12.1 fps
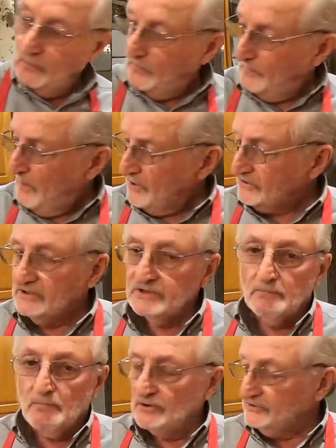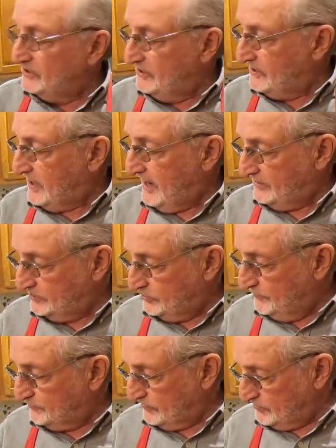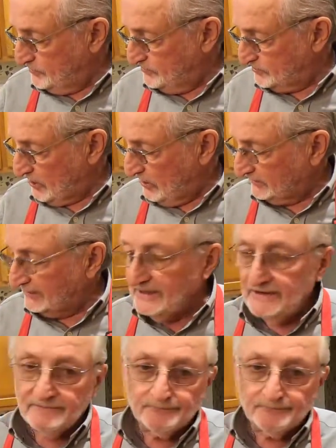Most of your canned soups are too salty.